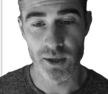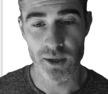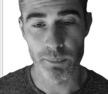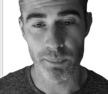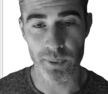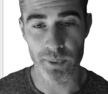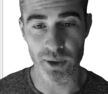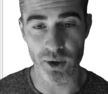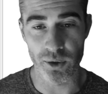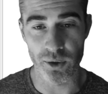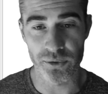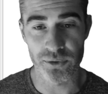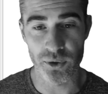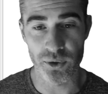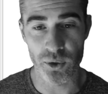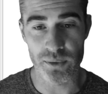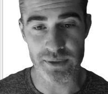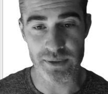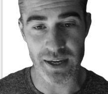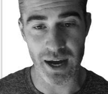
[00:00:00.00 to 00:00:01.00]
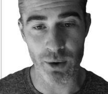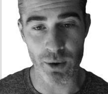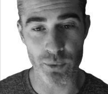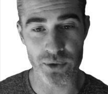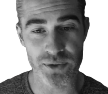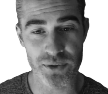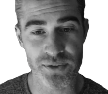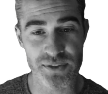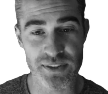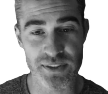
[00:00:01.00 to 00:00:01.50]
but also now we're
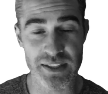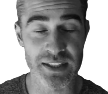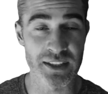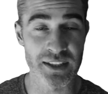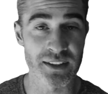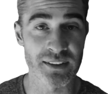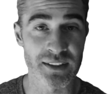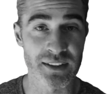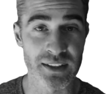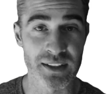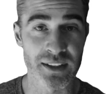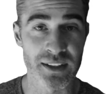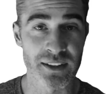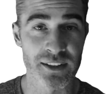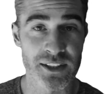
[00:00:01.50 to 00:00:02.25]
seeing the